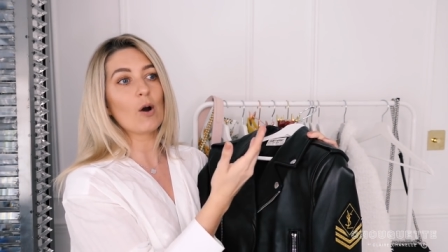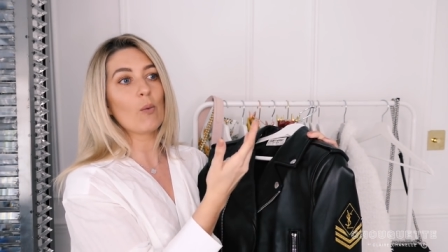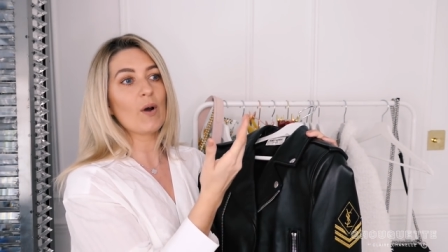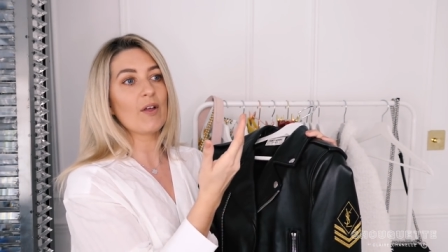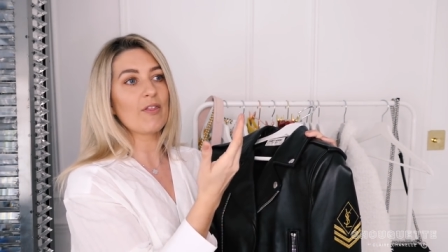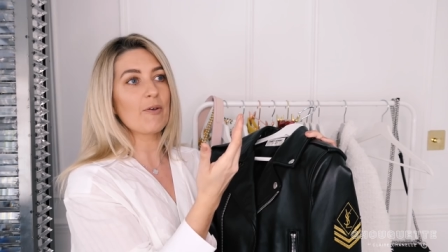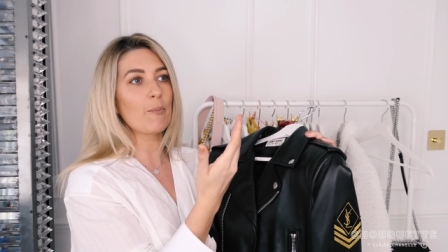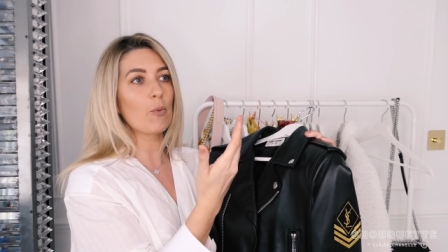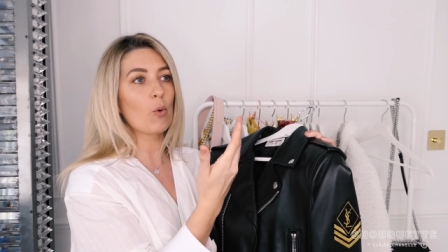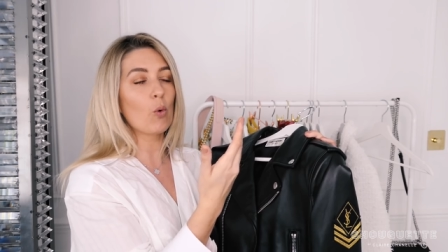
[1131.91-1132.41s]
I
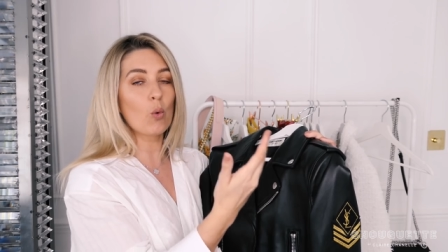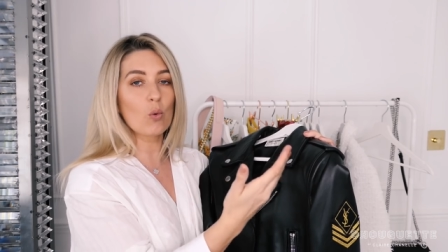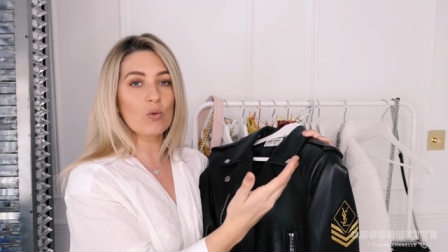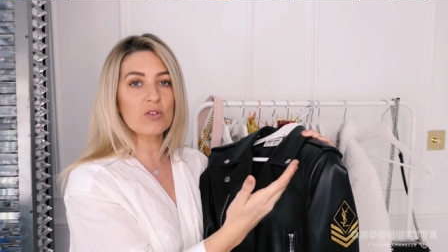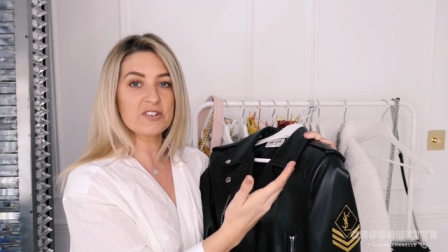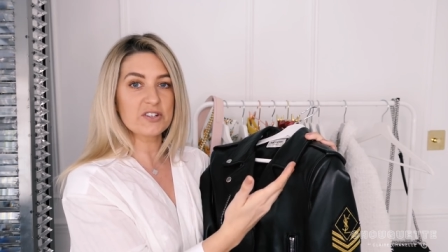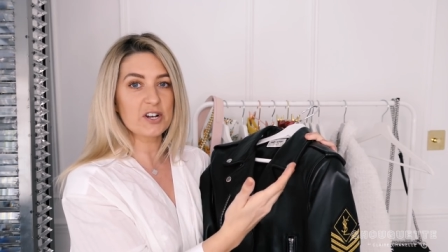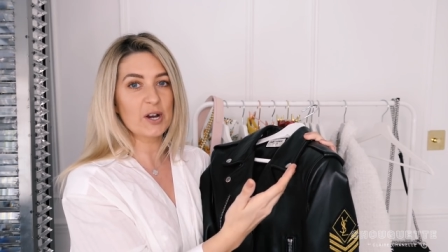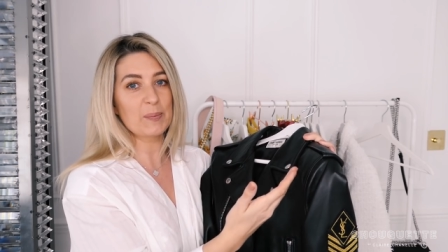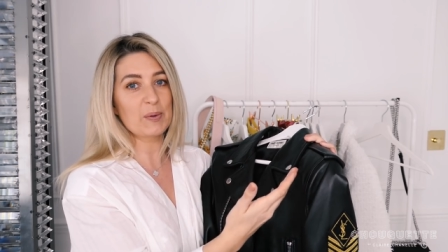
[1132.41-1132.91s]
wear them all
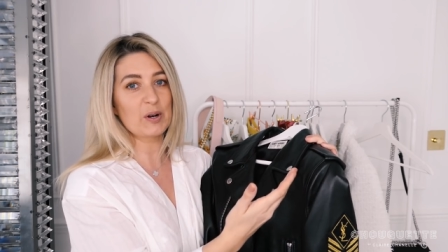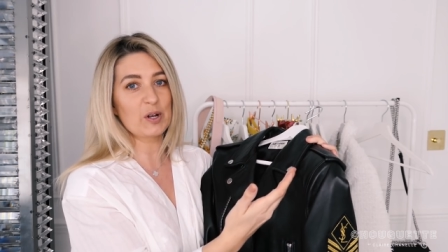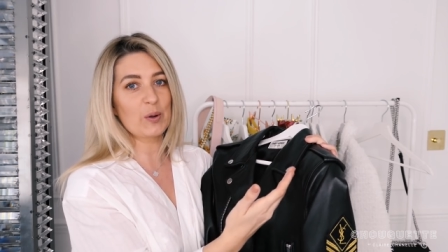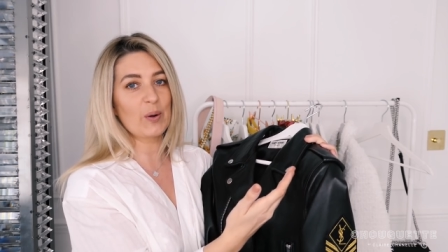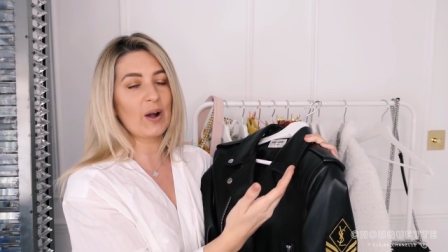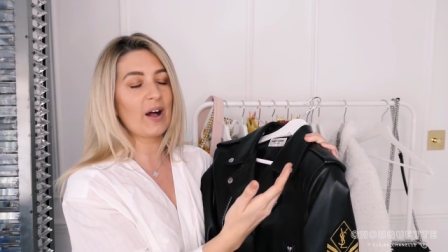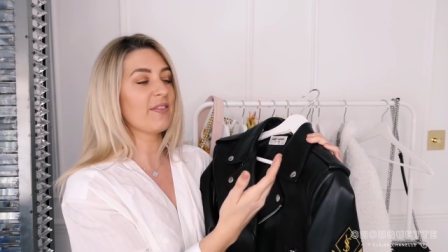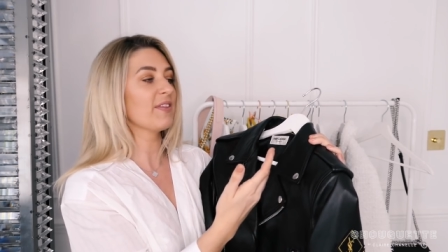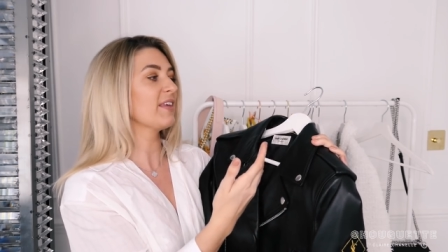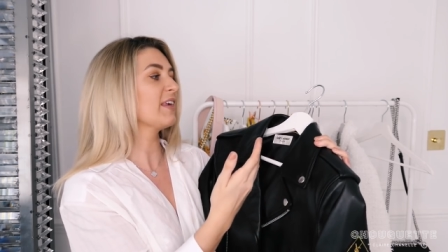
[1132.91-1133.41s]
the time when I
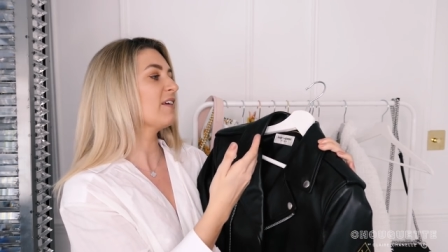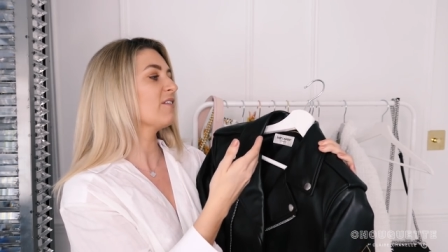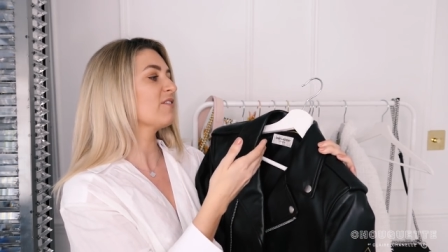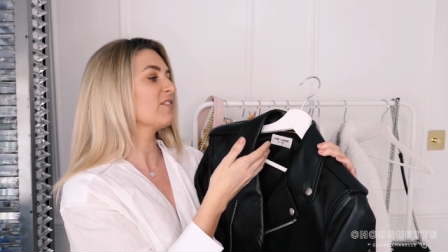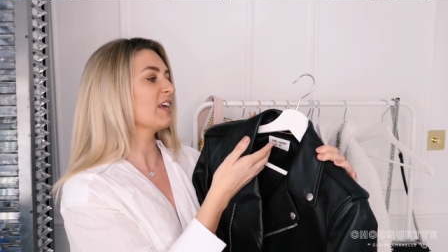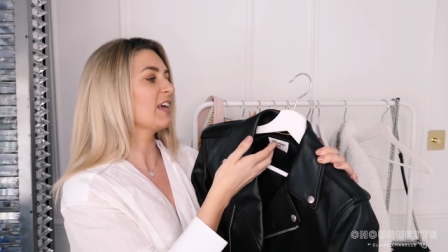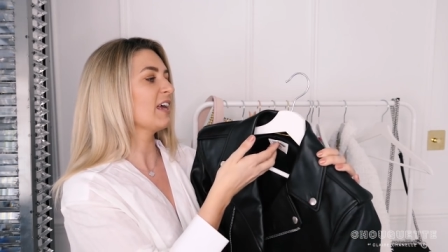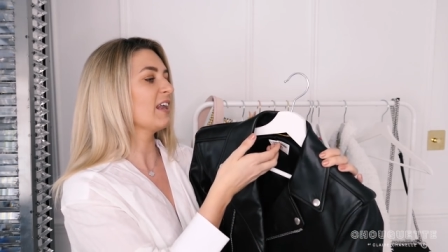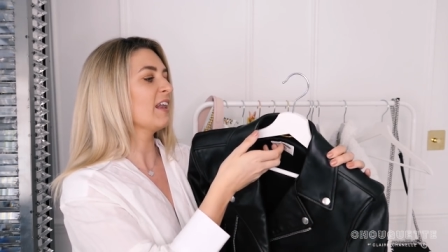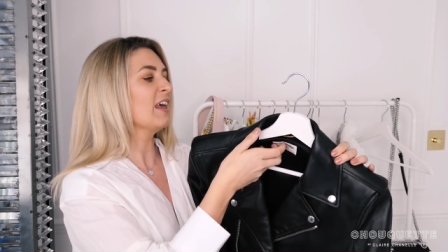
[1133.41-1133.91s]
go out in the
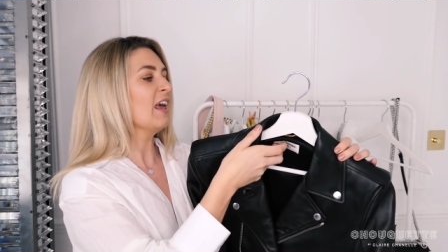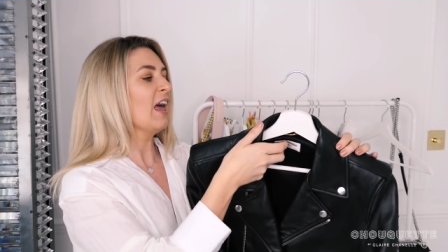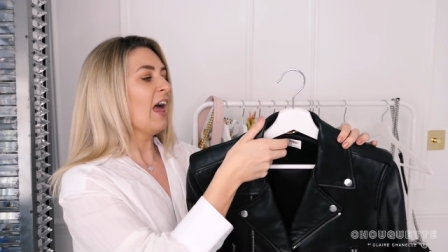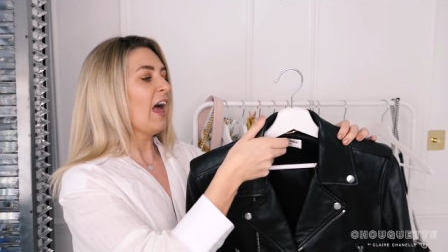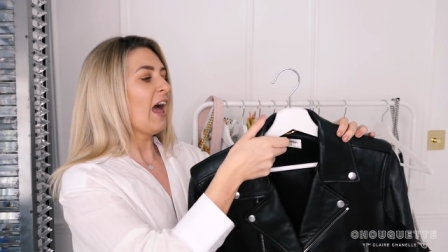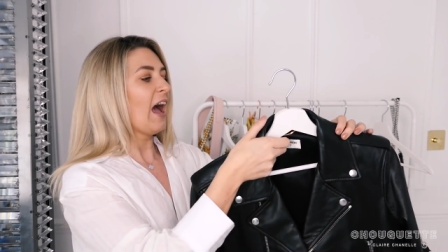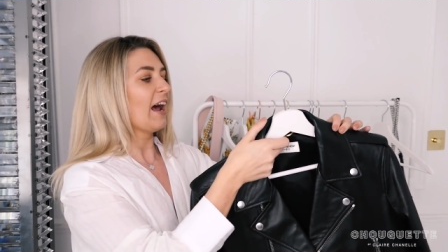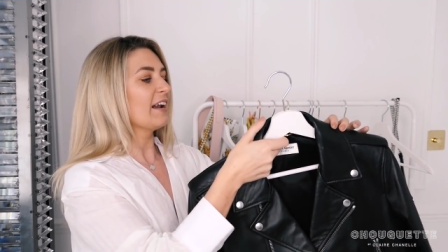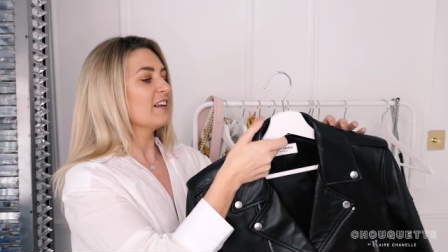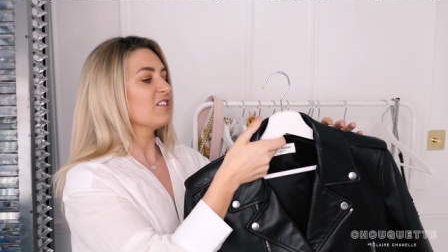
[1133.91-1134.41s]
evening,
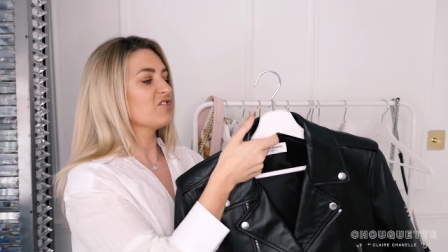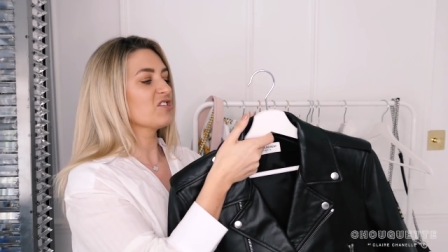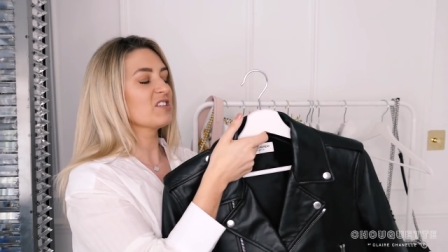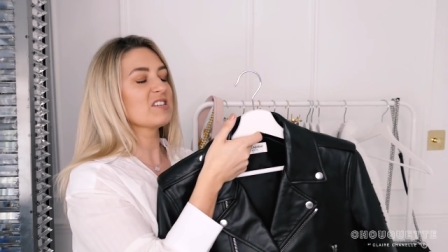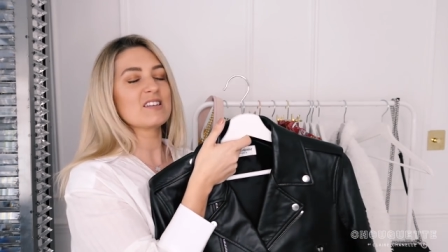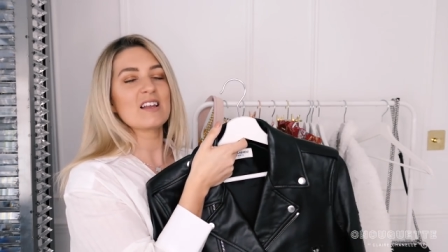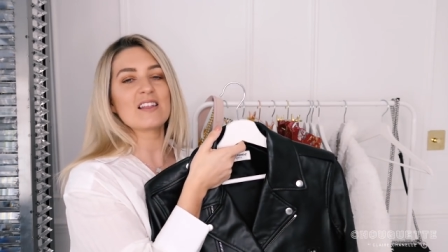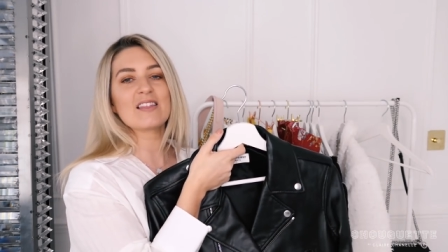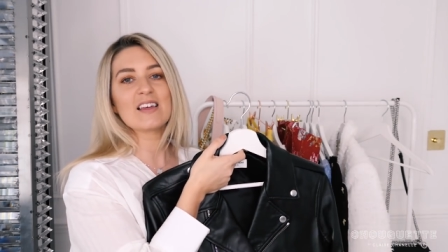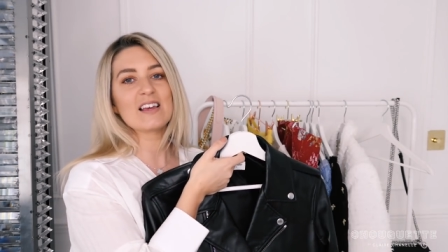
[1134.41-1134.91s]
and it's
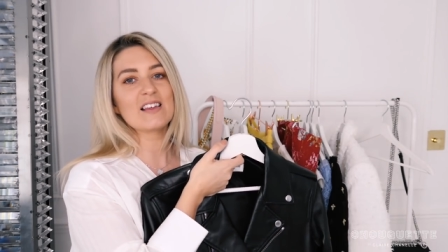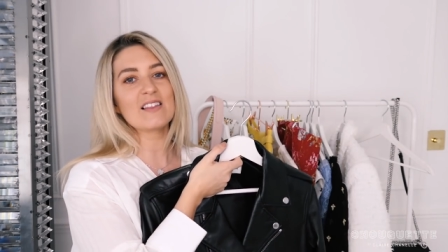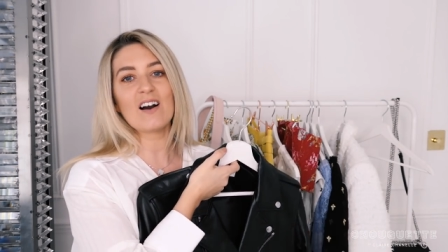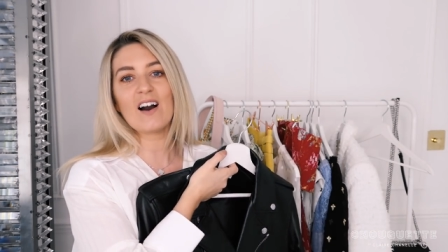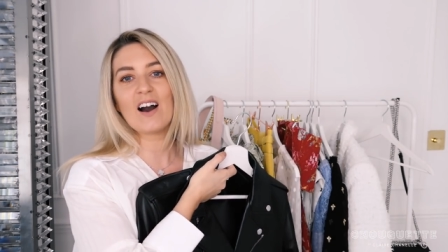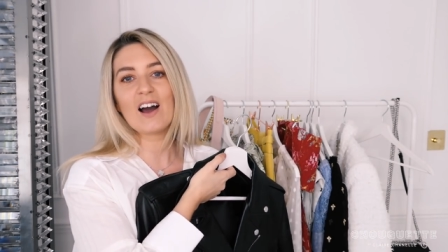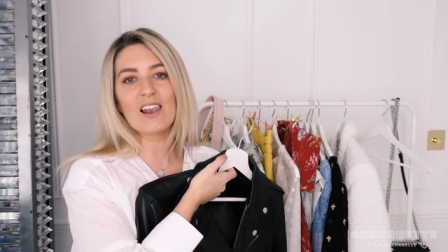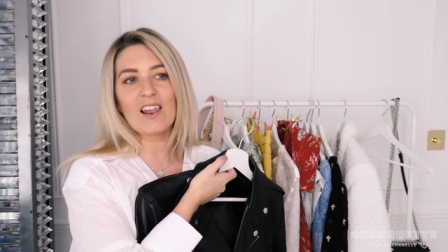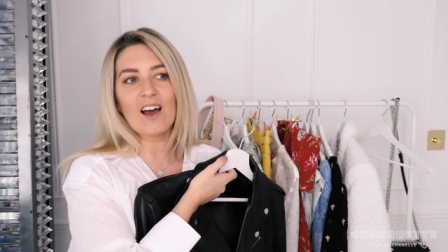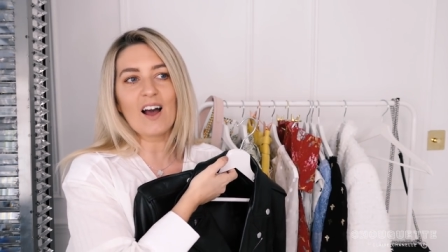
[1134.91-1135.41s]
just a thing
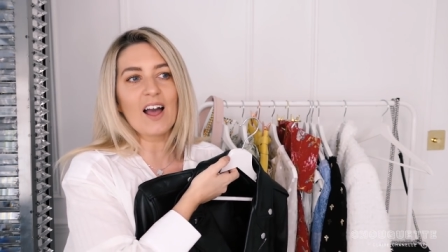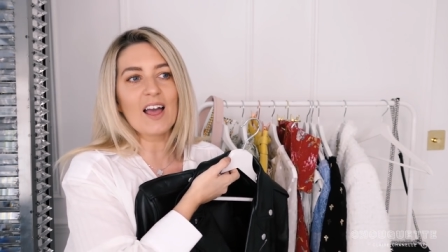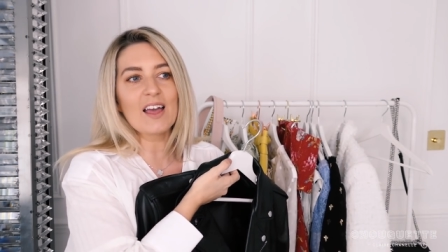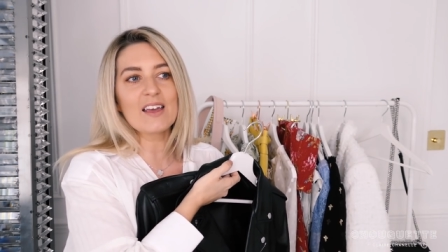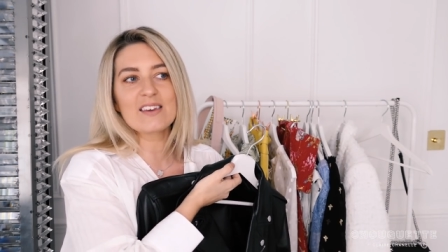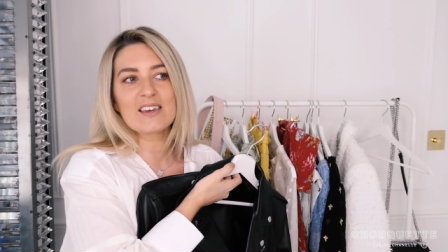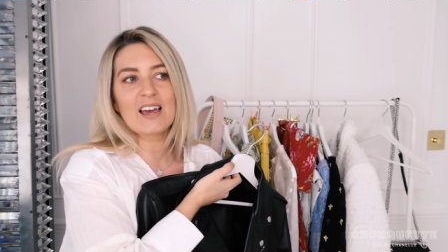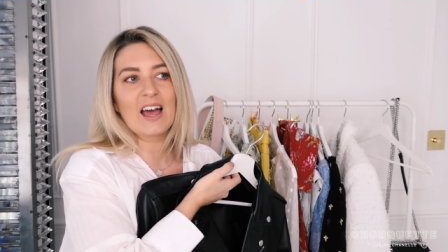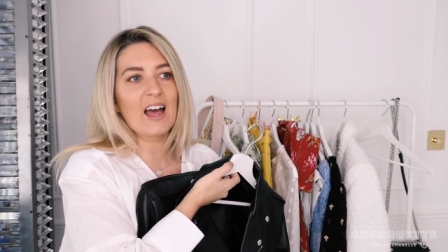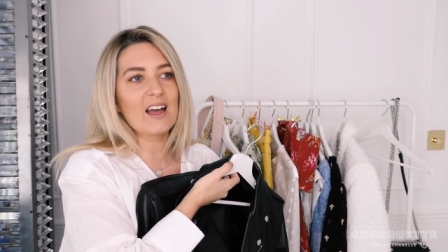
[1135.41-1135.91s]
that I
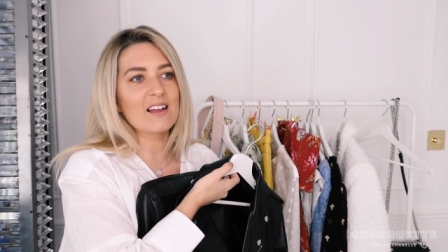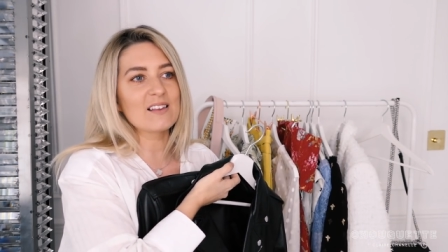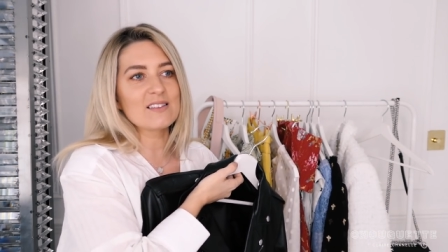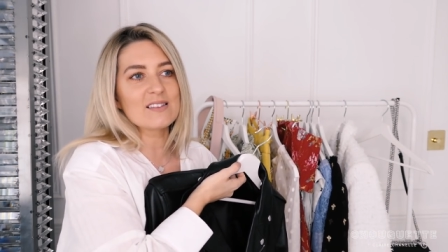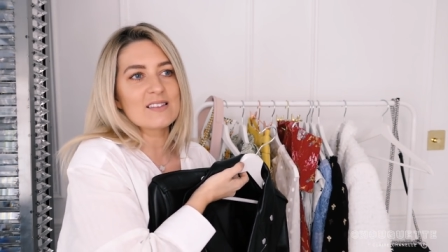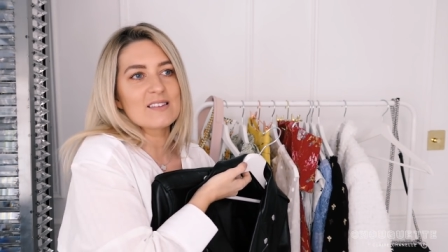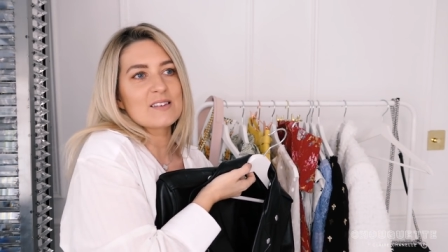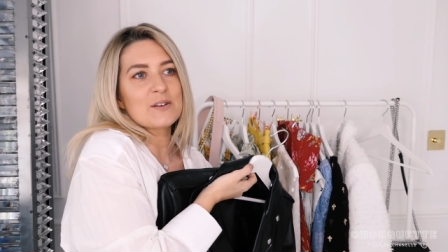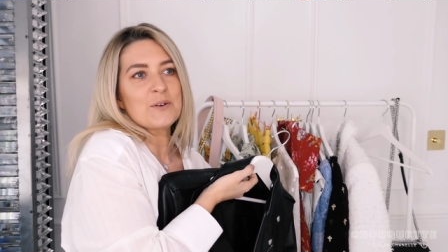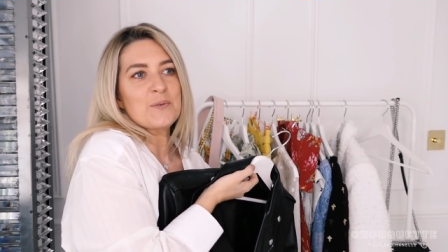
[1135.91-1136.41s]
like,
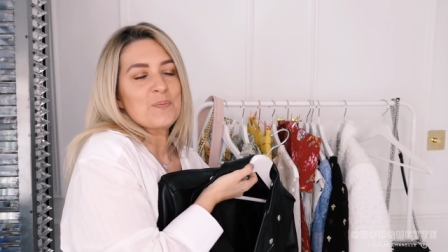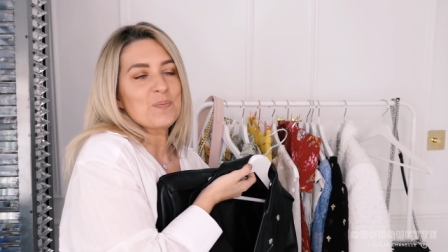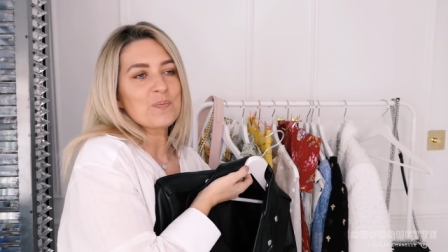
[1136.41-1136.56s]
and